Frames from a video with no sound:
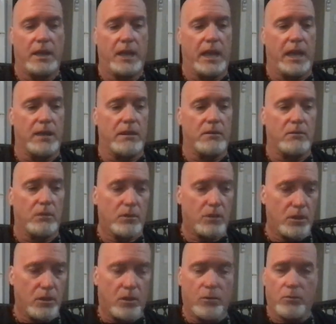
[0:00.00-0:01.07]
And, you
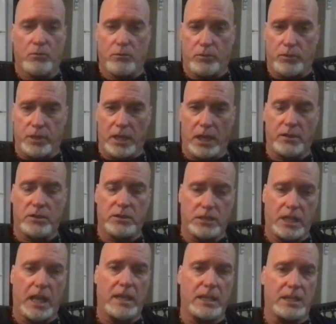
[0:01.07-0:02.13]
know, the
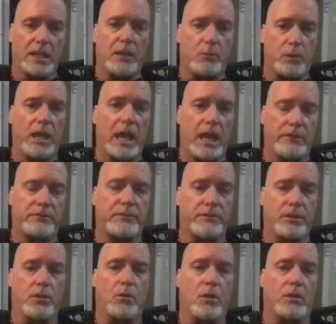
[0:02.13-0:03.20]
understanding that we have of the
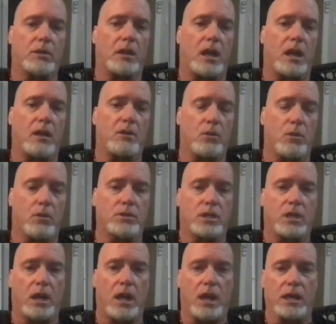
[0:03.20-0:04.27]
Norse
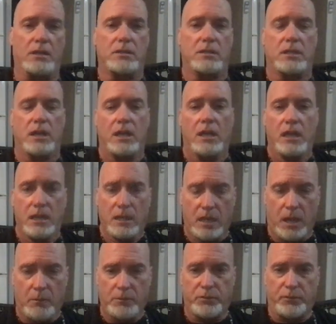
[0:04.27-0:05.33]
gods
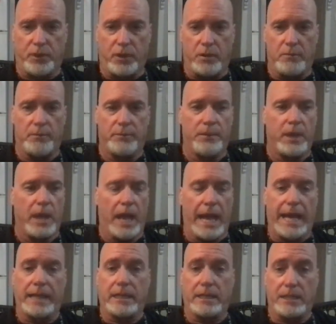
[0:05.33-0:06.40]
comes from
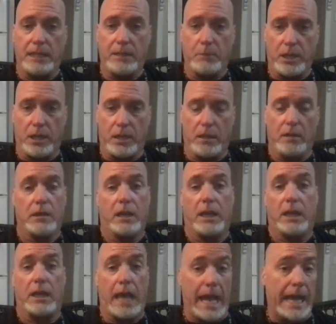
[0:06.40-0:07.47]
academia,
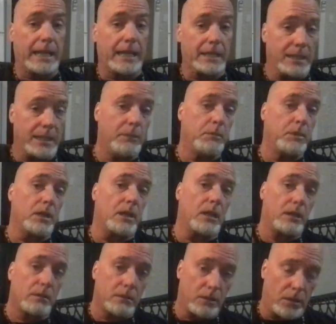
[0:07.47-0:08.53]
and academia,
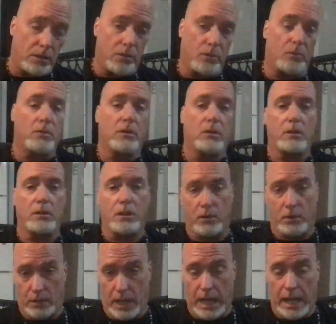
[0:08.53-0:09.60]
you know,
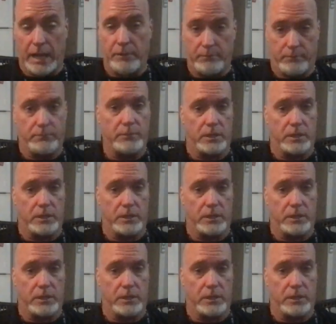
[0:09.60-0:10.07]
I'm